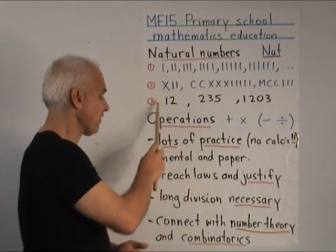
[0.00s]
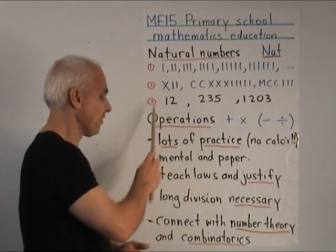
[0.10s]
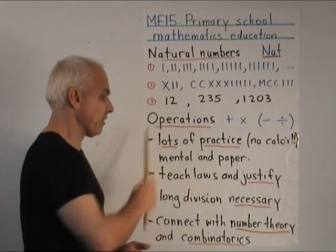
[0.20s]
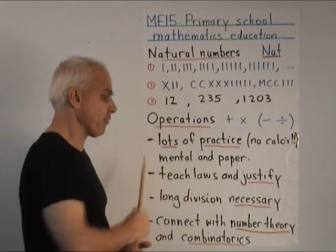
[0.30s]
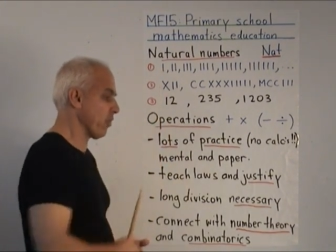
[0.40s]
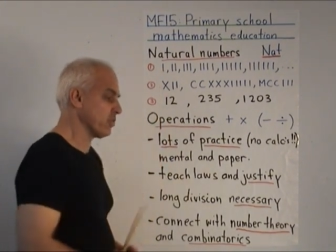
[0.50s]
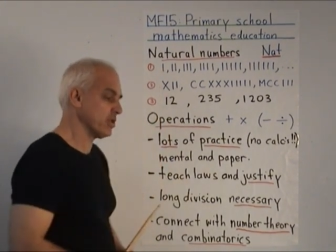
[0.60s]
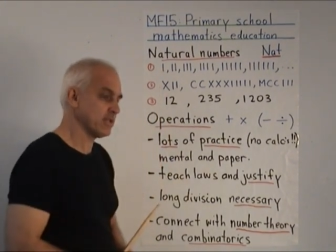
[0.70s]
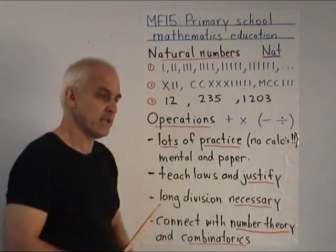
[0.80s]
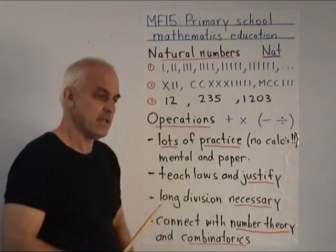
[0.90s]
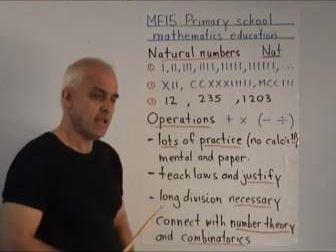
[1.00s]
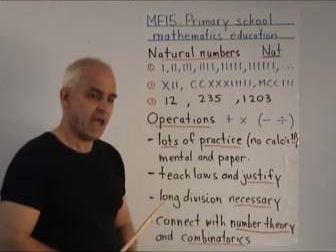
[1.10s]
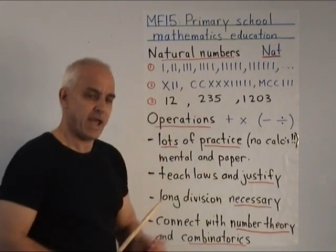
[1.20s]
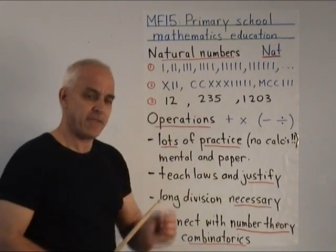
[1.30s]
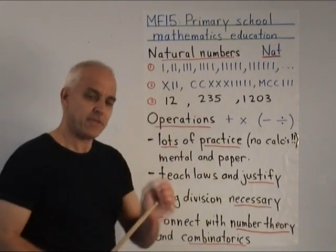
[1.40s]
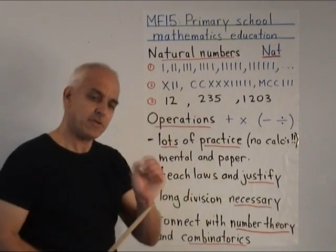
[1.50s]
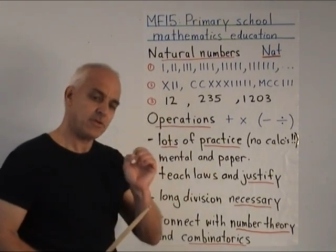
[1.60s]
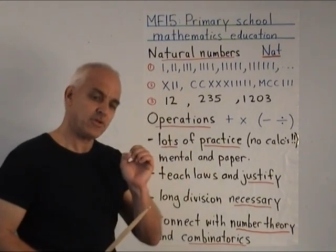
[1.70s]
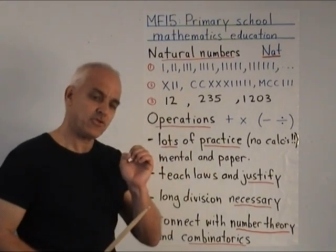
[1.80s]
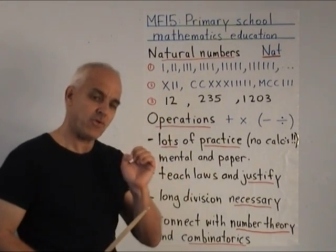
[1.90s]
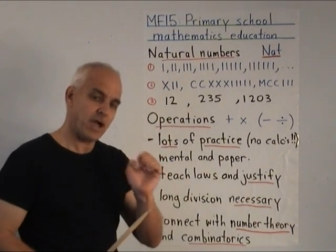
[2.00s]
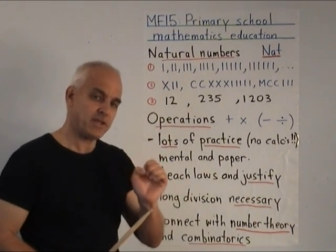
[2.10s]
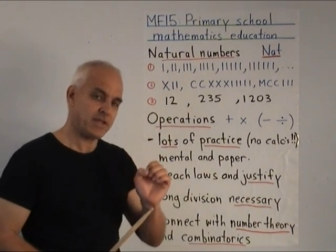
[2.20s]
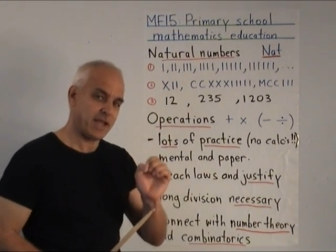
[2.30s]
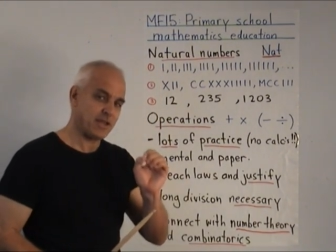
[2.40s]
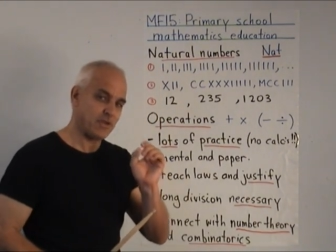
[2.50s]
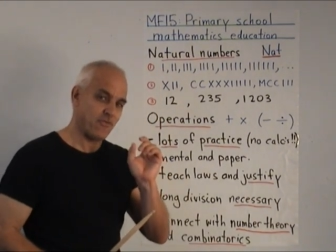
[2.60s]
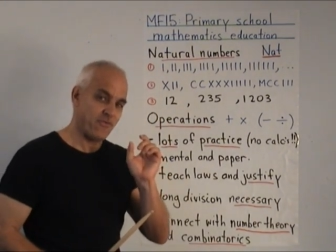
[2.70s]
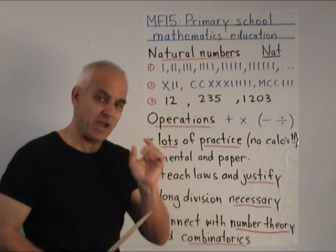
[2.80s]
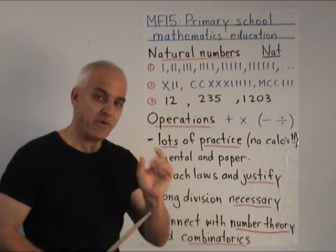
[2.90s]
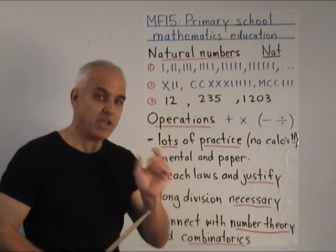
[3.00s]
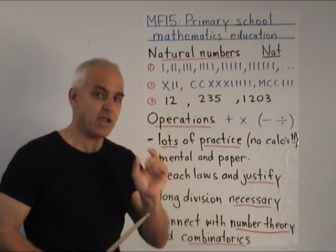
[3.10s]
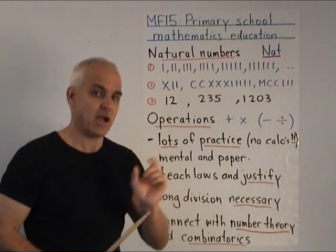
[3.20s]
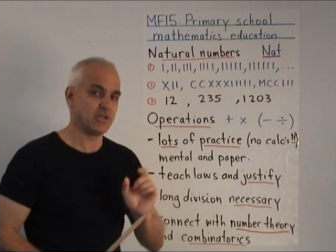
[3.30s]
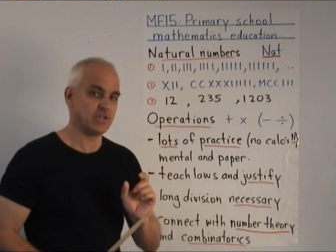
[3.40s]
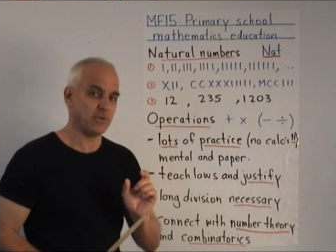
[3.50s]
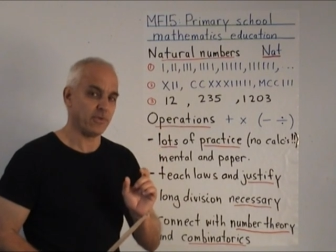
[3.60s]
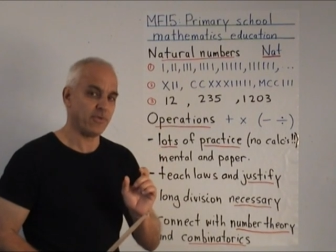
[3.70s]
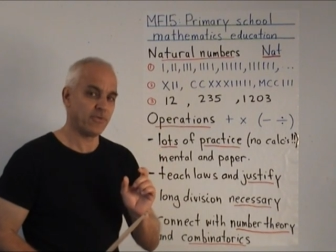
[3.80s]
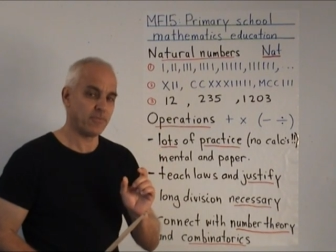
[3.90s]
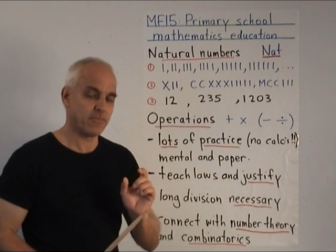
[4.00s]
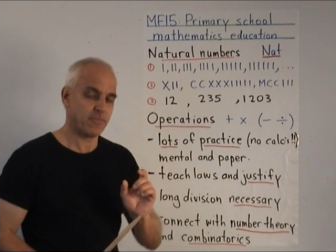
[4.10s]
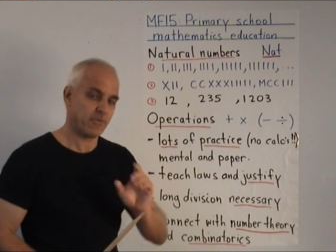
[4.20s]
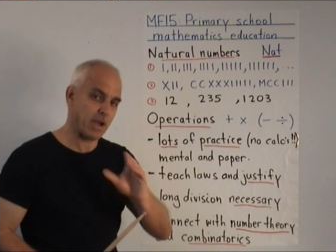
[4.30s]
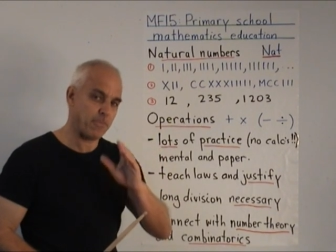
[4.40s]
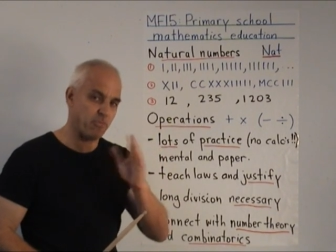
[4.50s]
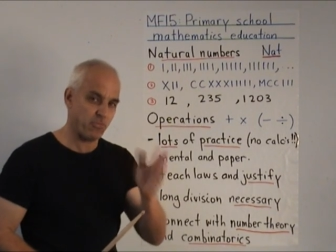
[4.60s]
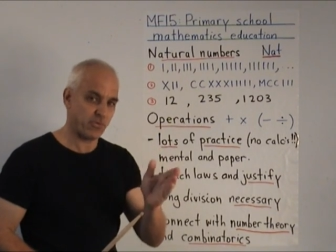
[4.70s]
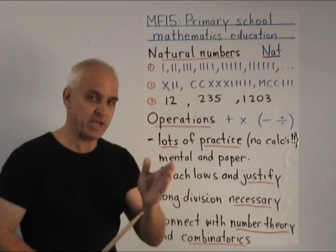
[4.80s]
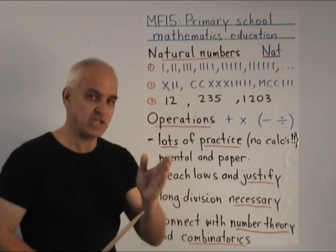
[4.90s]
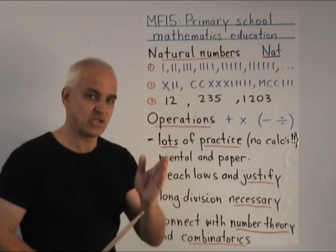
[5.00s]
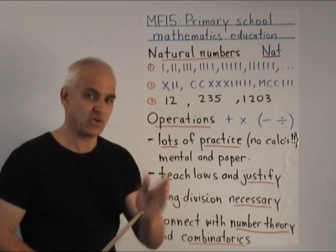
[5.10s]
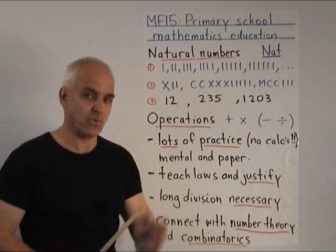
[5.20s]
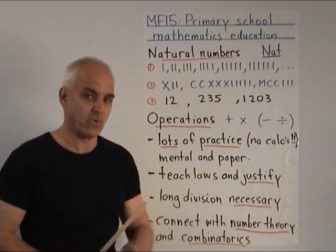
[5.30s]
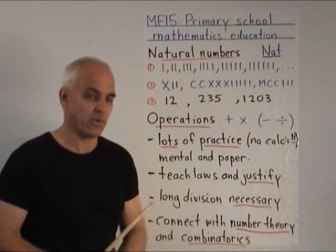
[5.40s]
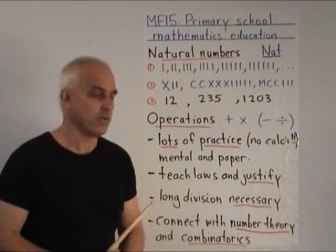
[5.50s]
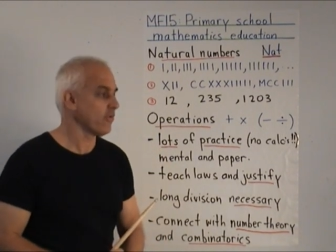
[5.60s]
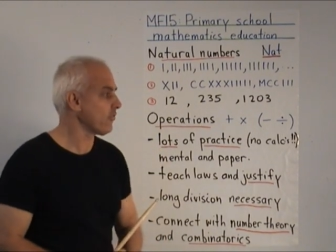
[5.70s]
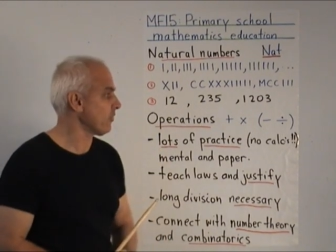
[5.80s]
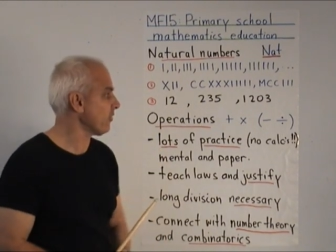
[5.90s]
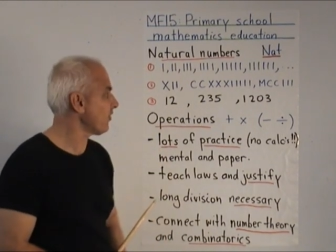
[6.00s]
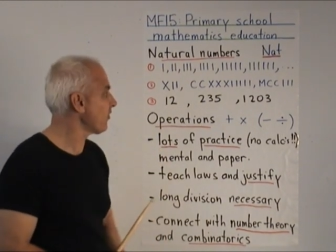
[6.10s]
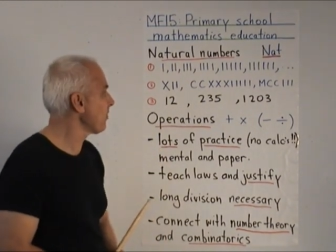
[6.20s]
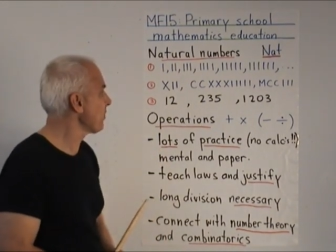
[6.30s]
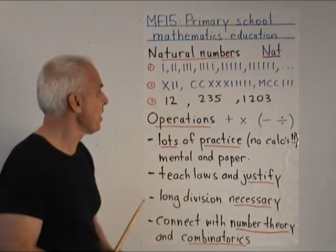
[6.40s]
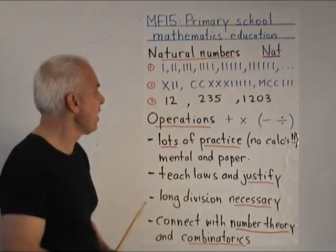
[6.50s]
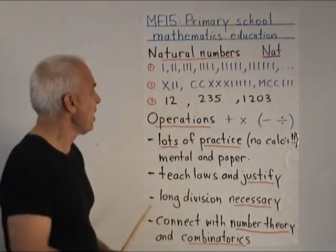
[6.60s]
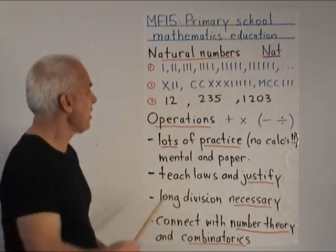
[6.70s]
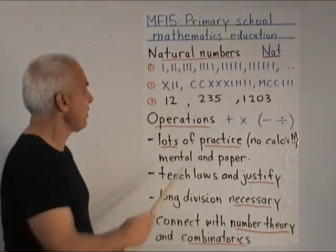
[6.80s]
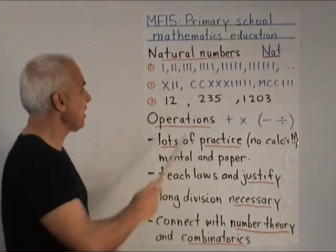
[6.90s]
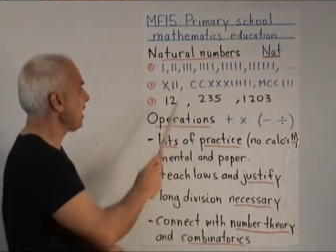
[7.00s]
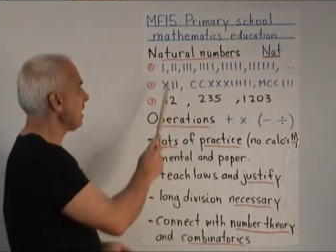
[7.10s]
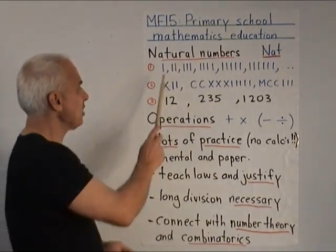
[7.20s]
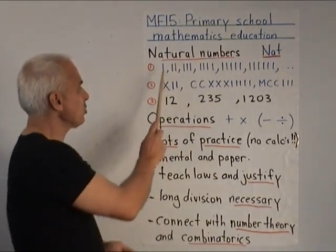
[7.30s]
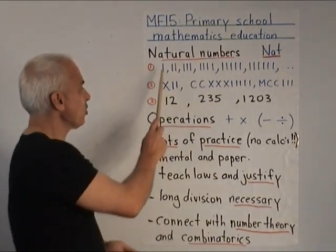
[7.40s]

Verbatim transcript: different approaches and to try to get very young students, perhaps preschool students, thinking in